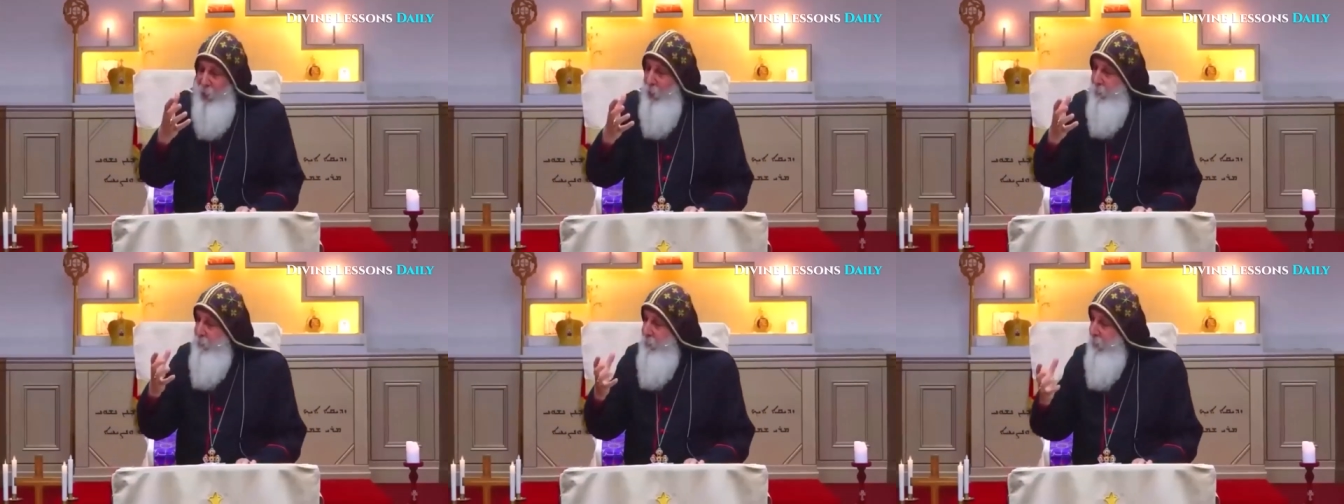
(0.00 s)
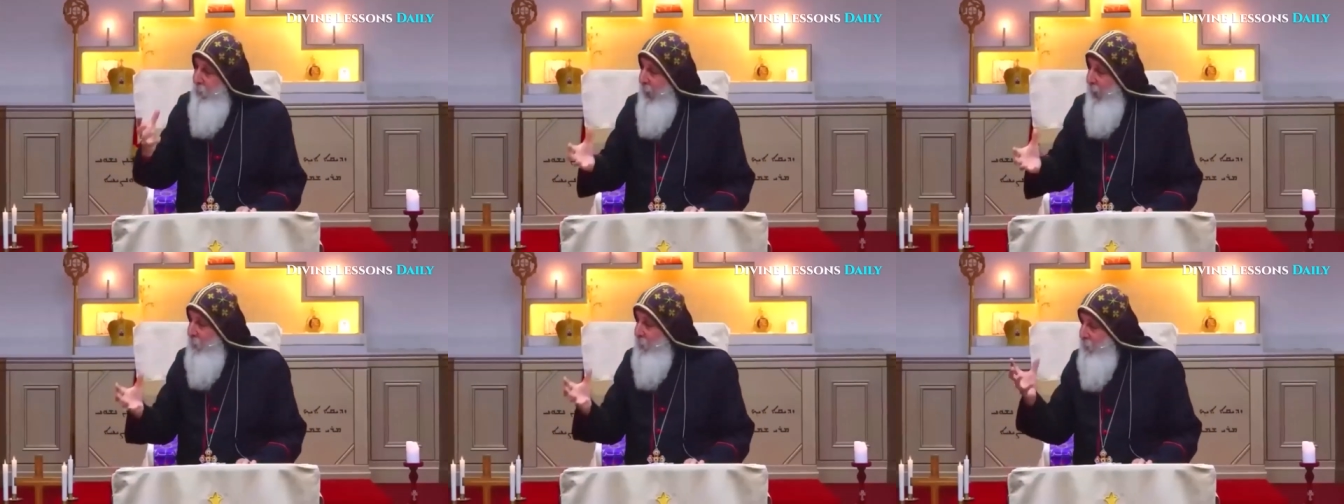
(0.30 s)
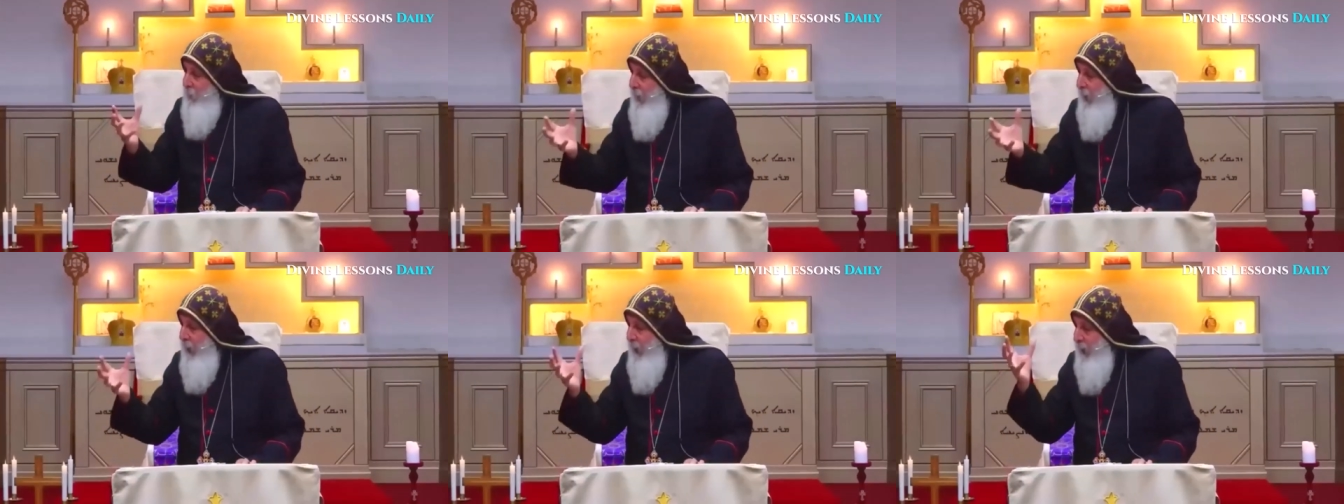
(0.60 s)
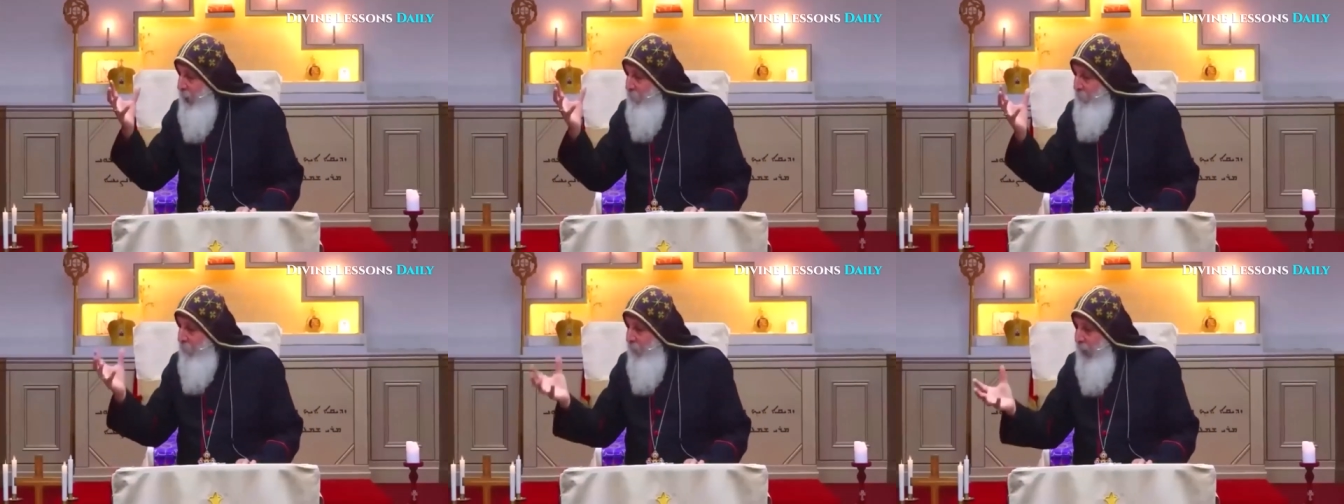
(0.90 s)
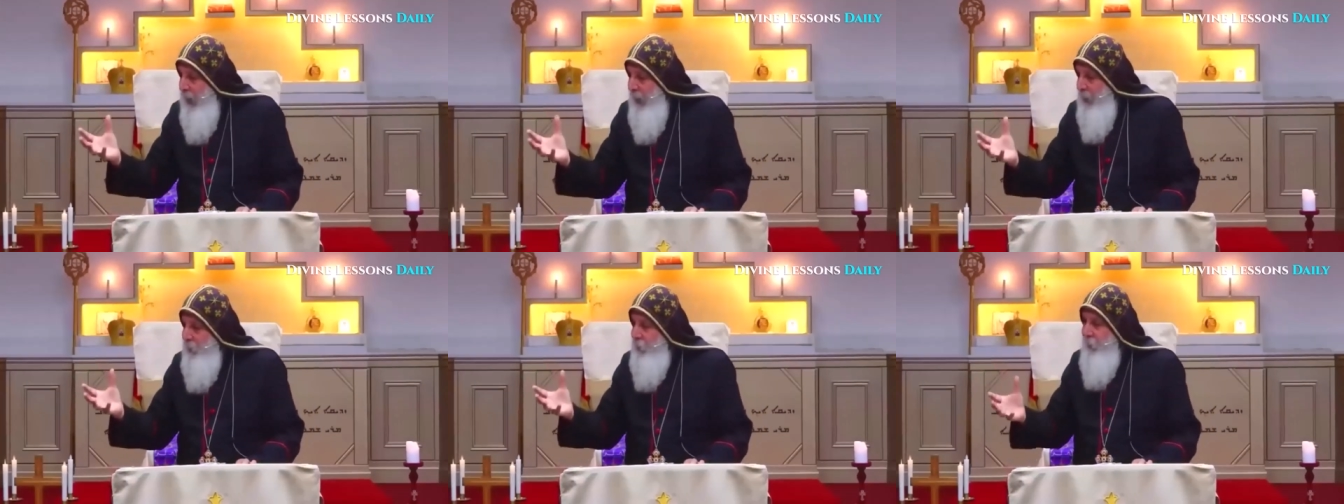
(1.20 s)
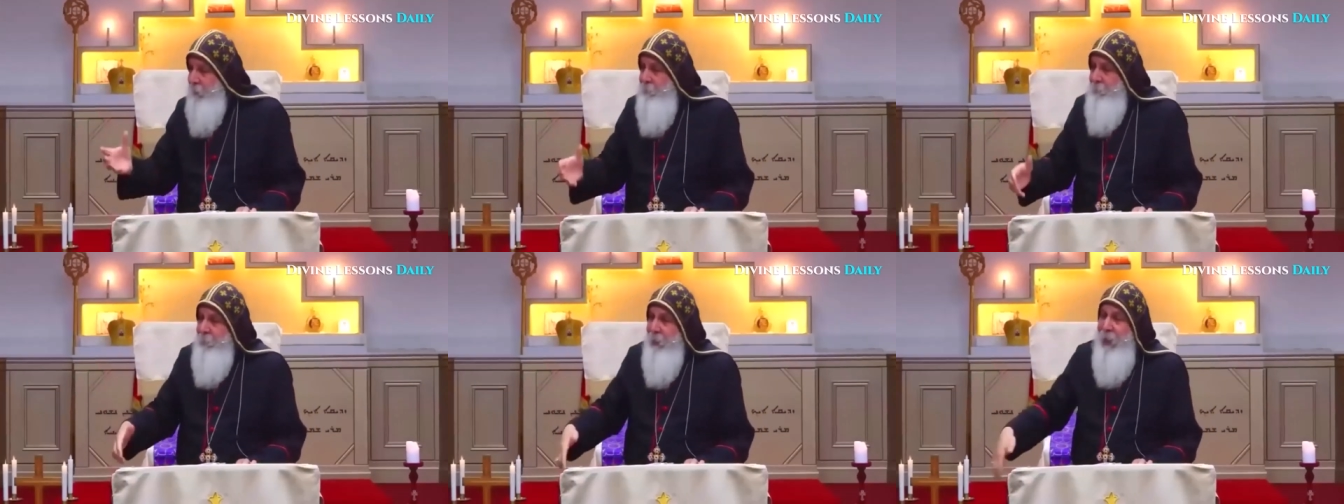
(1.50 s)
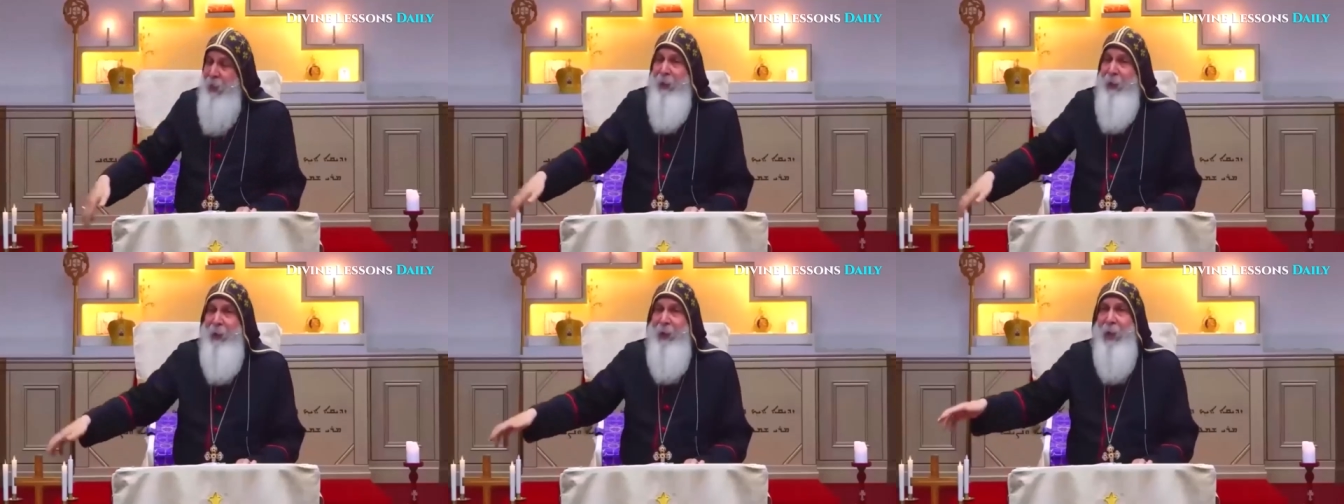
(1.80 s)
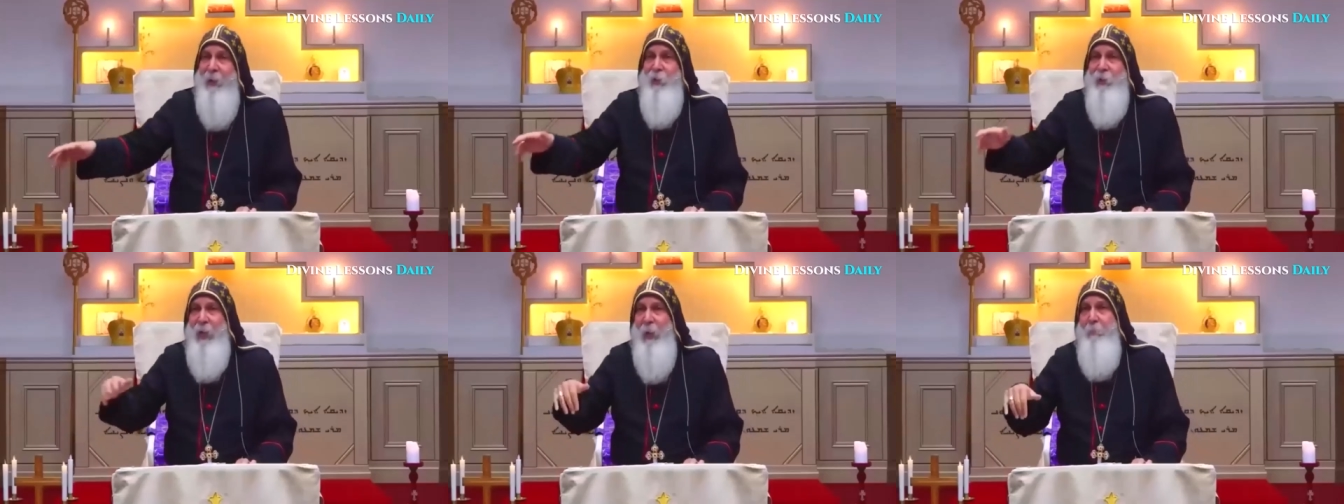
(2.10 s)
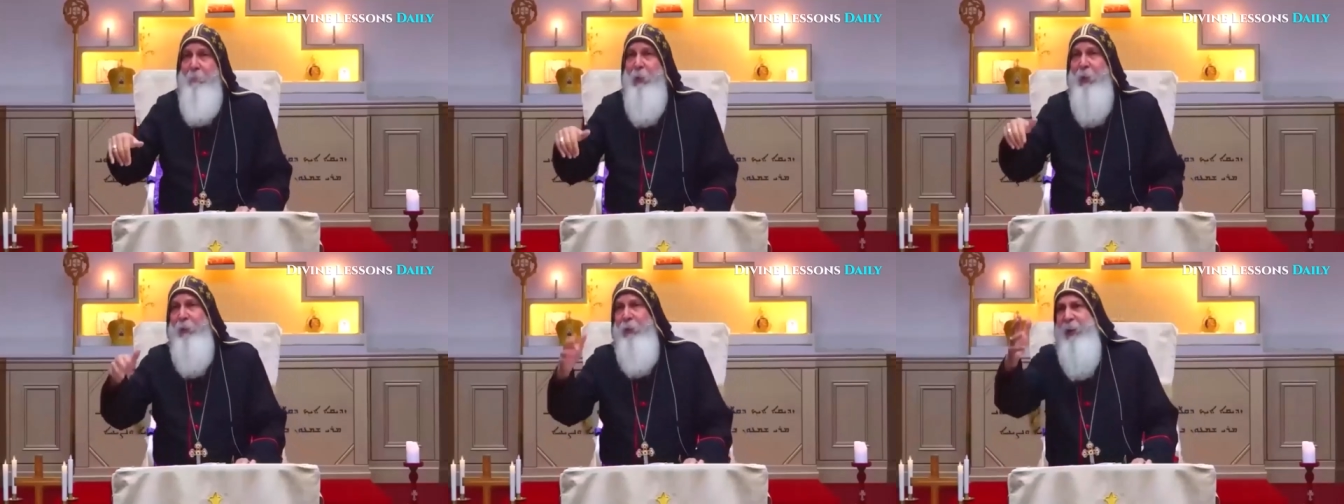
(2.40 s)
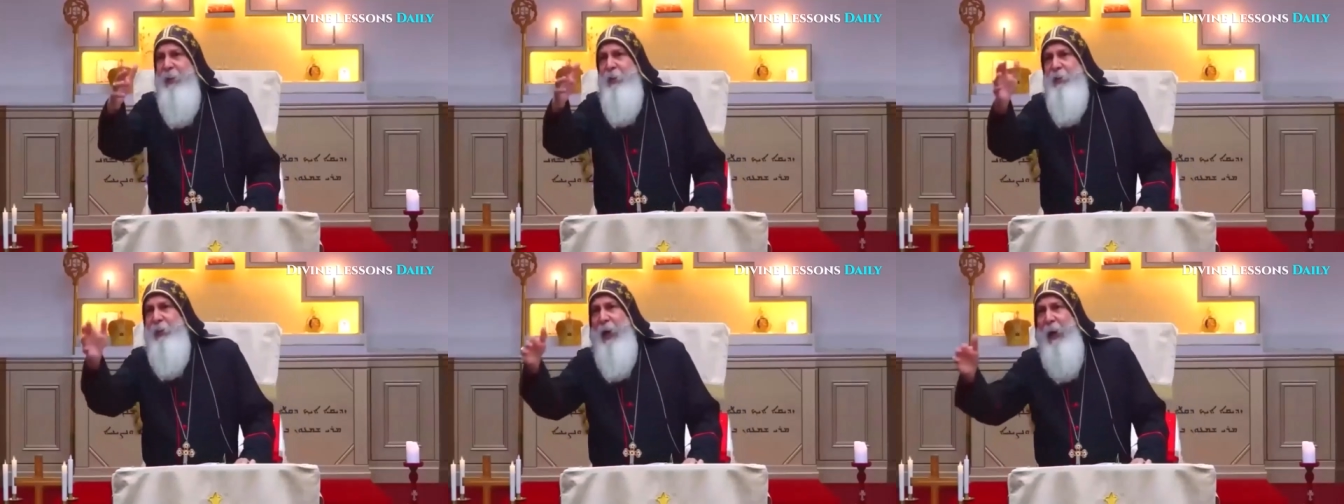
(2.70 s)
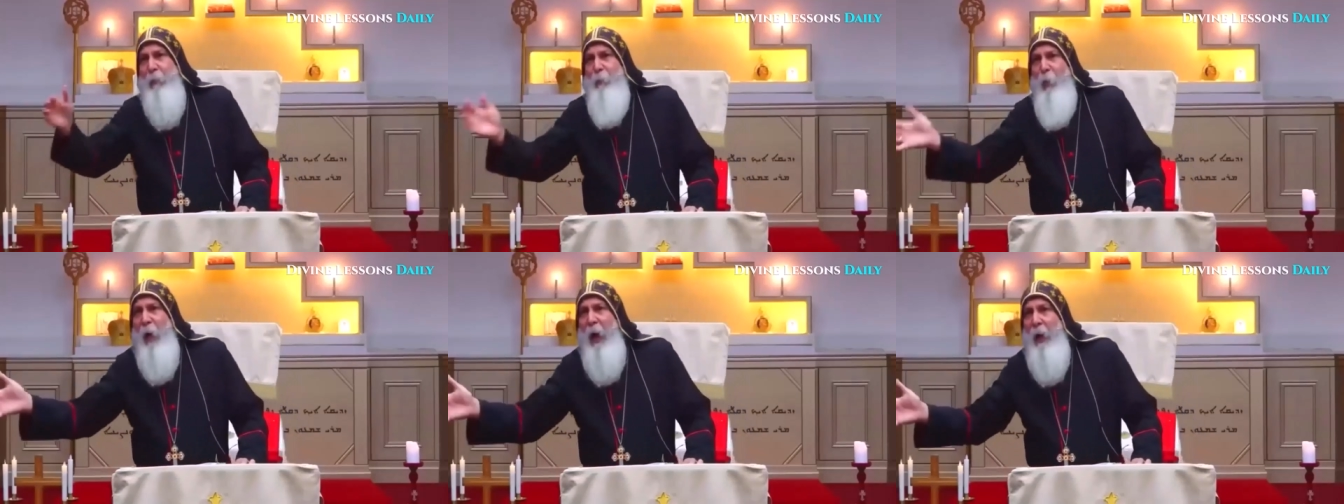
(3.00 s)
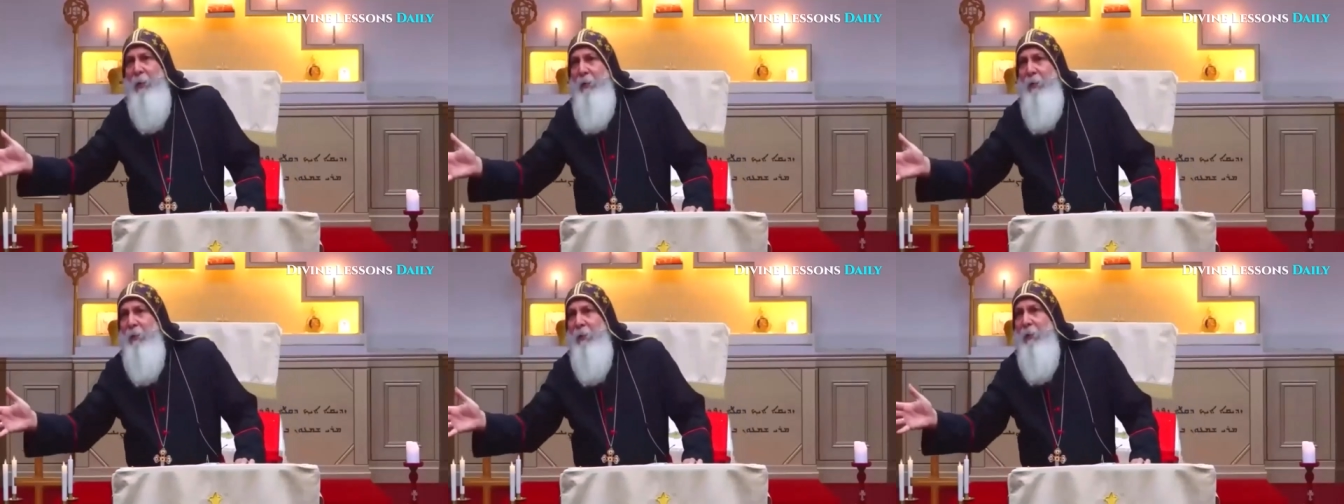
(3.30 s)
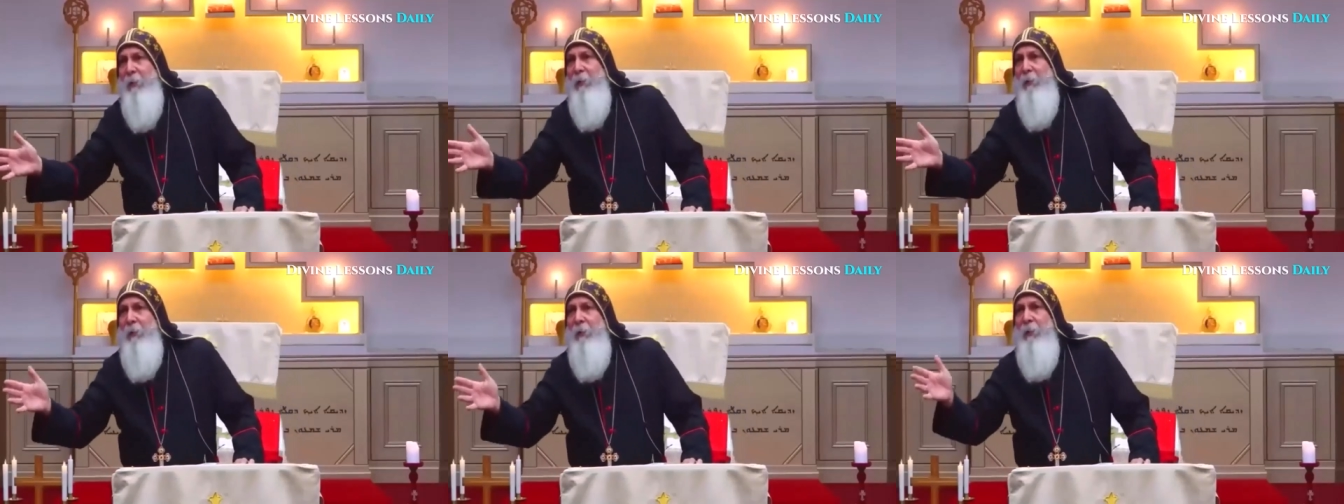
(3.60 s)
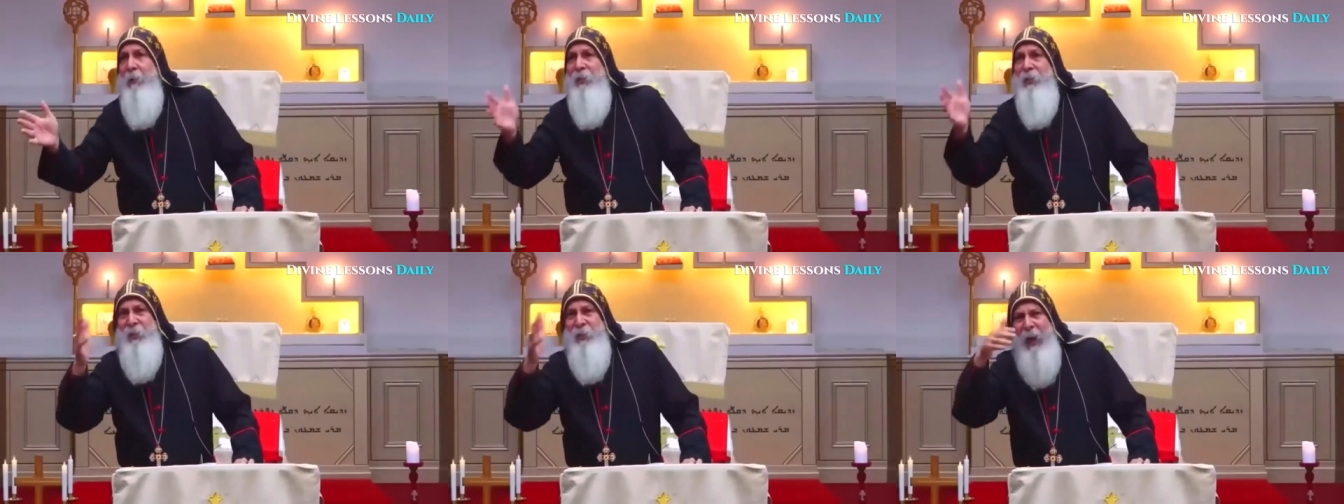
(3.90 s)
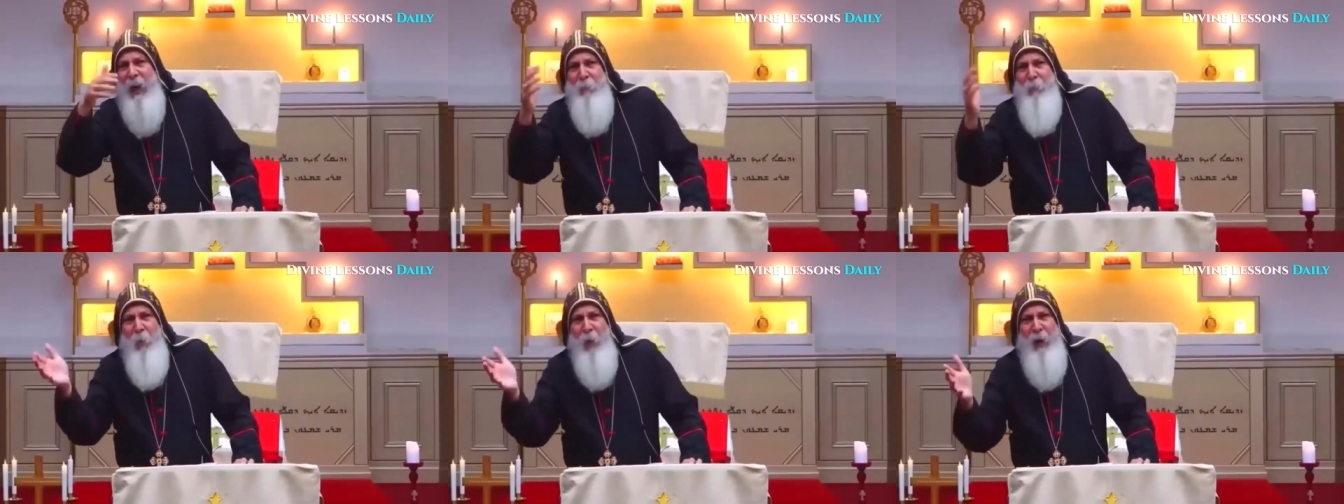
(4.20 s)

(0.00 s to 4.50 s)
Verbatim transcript: you, if you are sitting in a place, in an assembly, read Psalm 1. Psalm